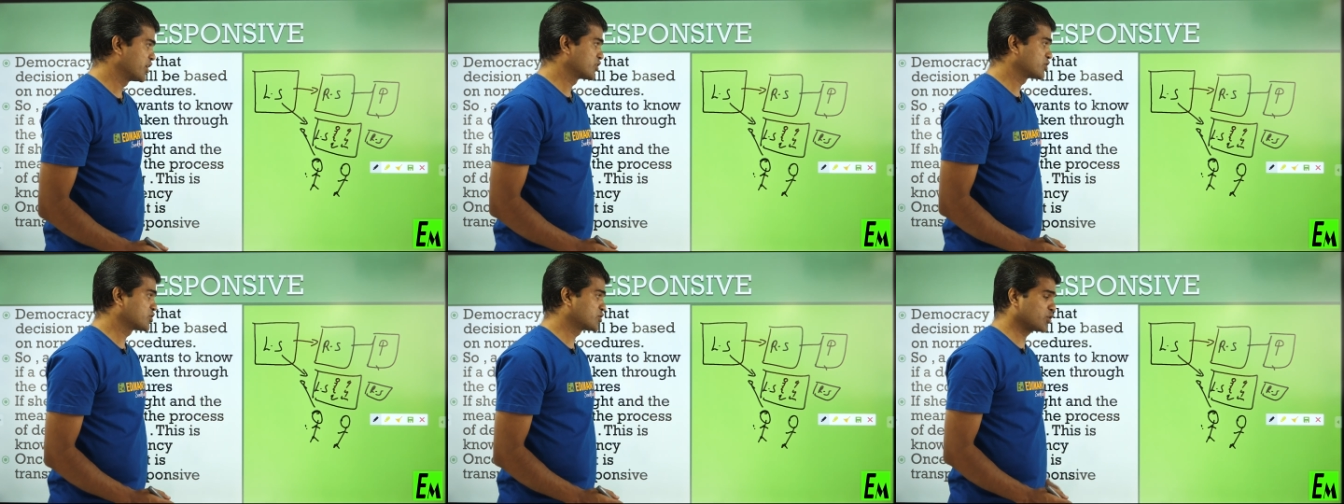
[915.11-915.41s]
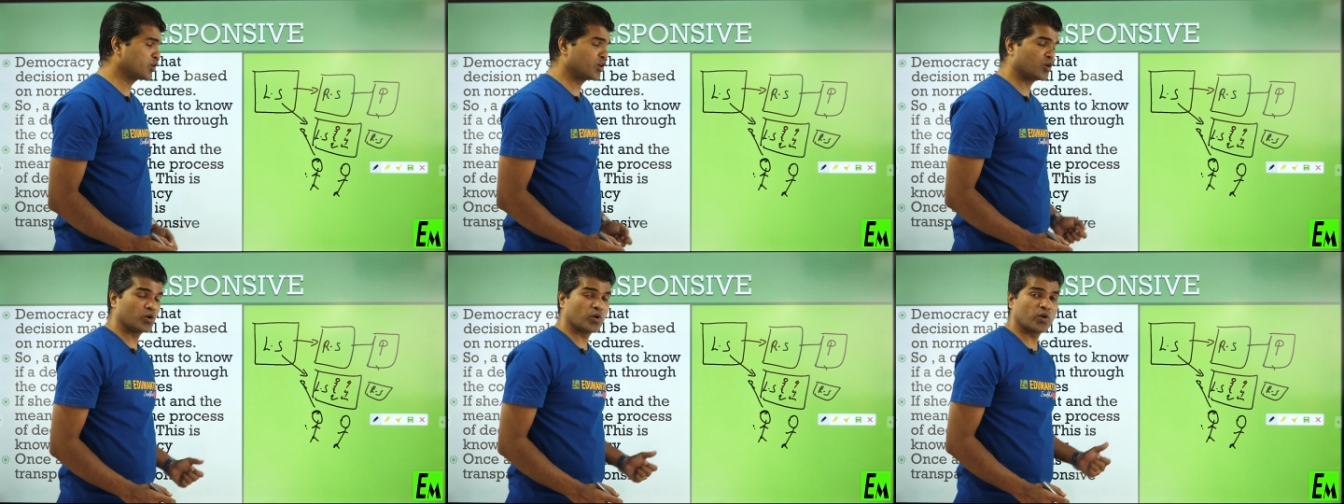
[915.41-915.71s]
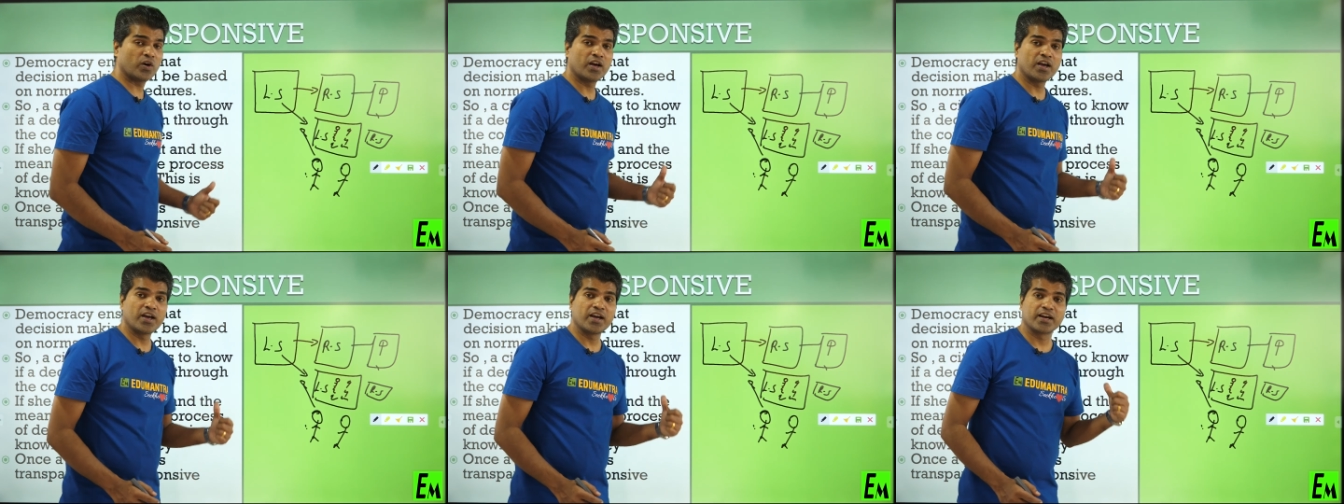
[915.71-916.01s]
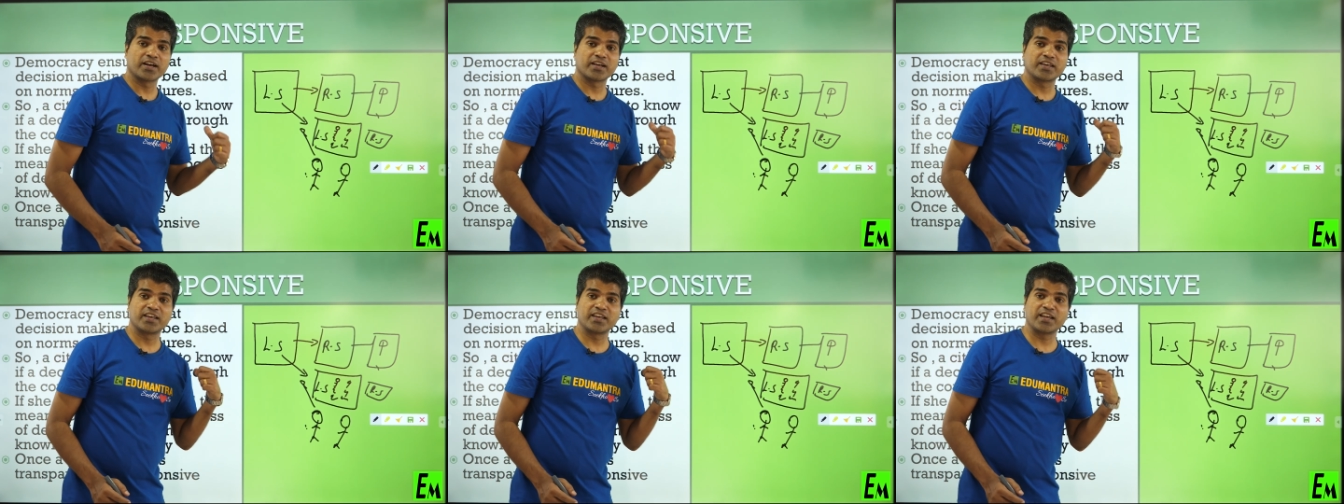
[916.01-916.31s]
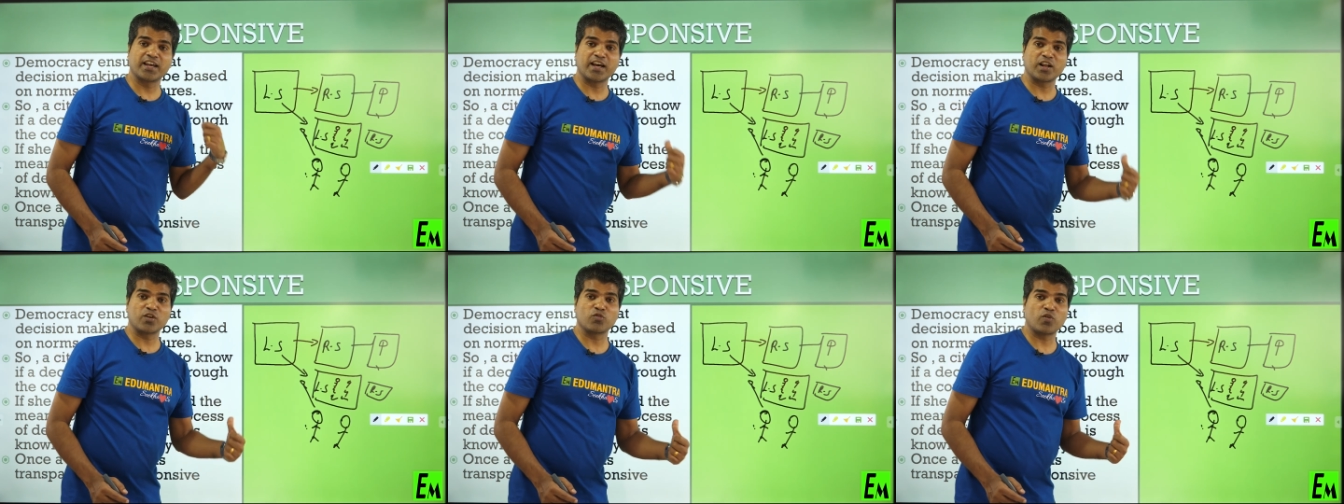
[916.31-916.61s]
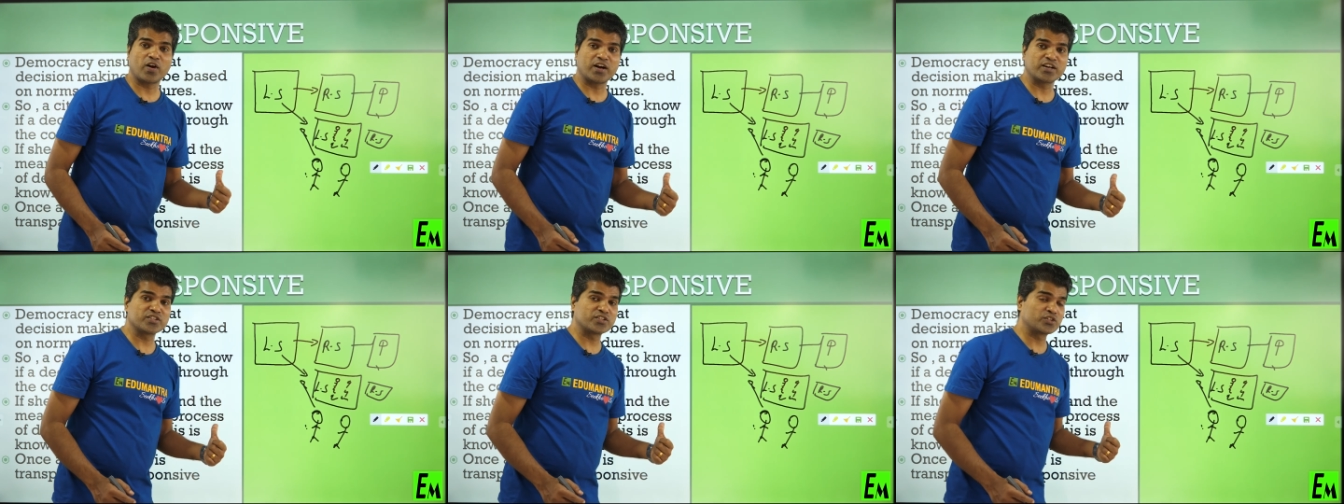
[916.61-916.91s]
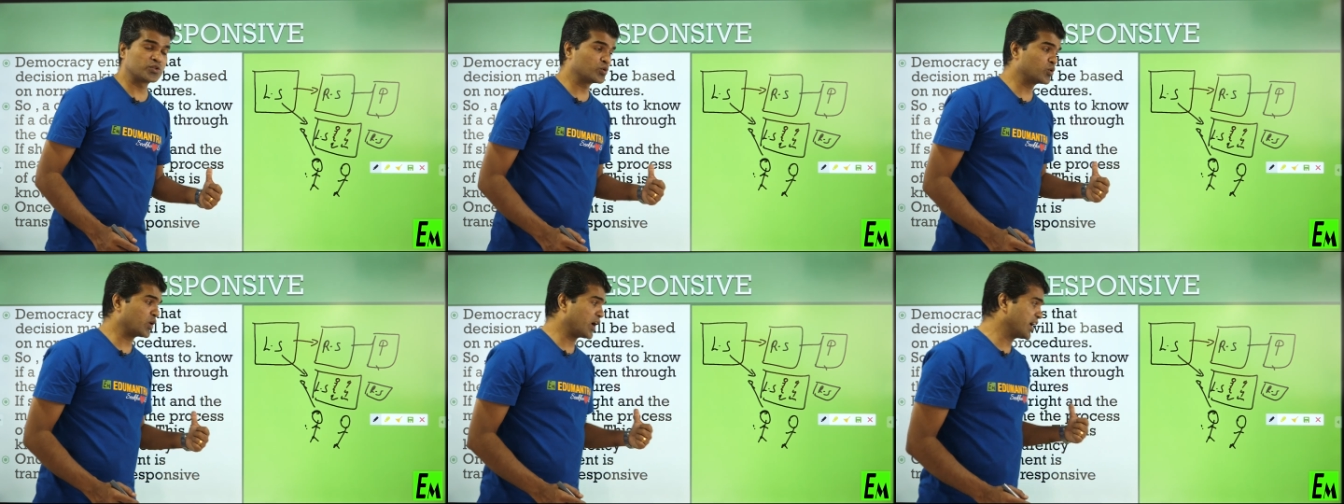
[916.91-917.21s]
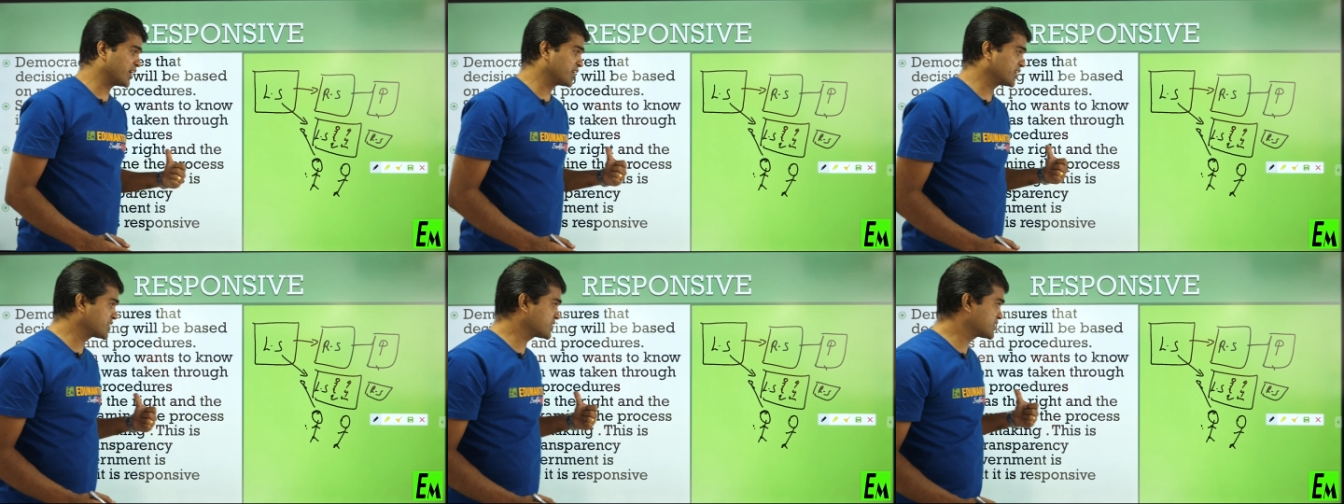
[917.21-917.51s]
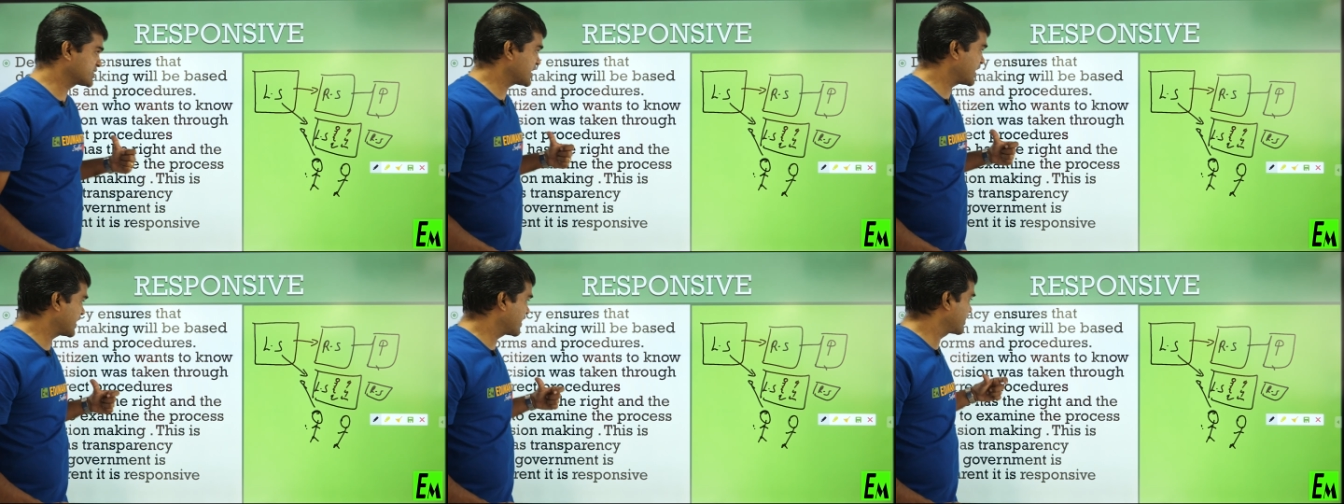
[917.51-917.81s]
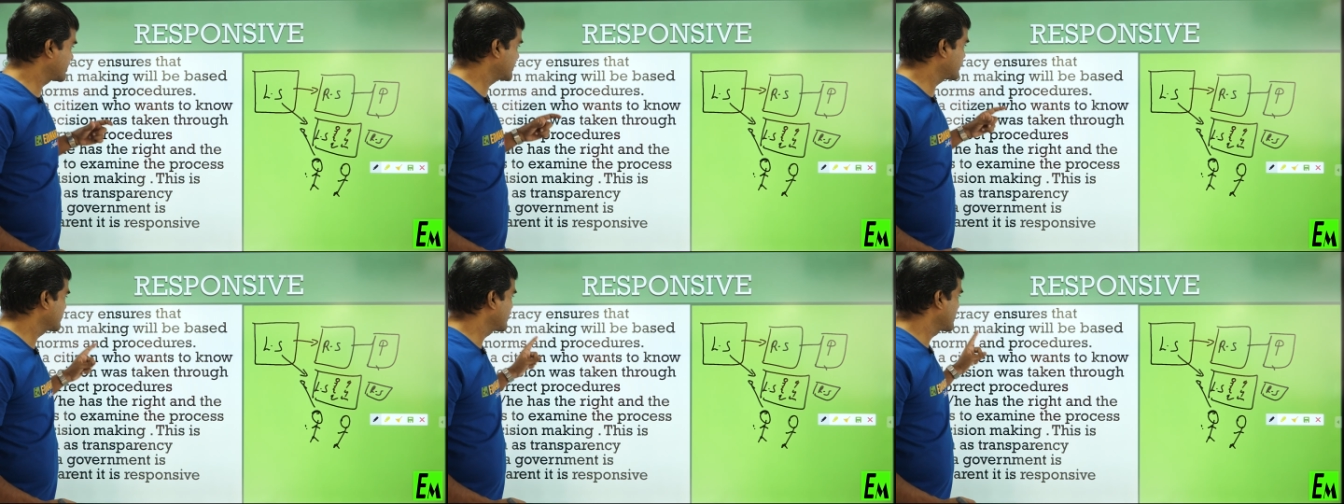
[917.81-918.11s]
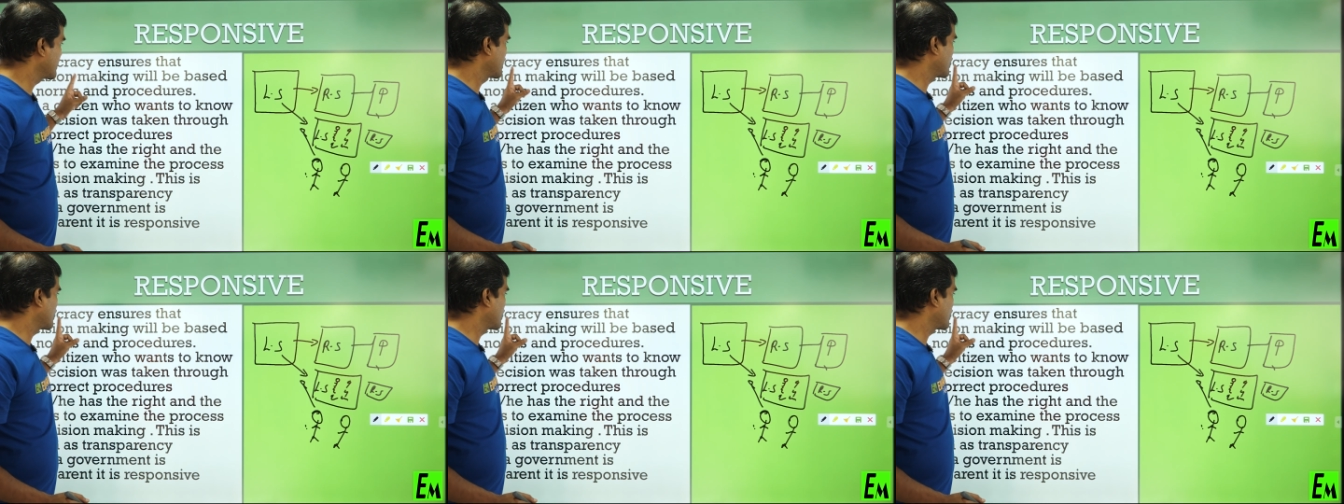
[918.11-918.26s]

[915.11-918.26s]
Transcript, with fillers: So here once you understand,